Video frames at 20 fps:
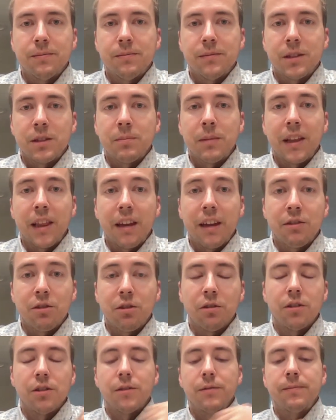This is my left
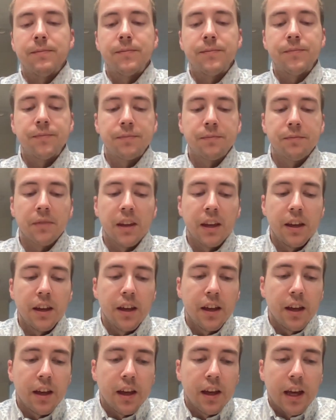shoulder,
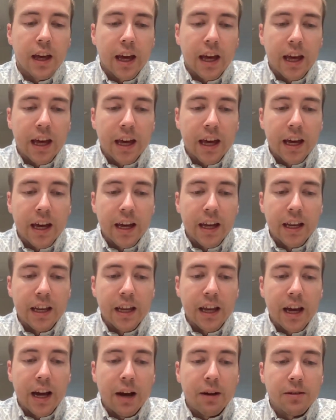and
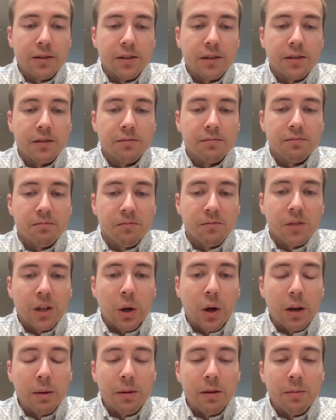I was in
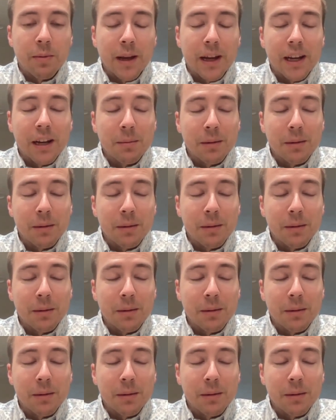quite a bit of pain.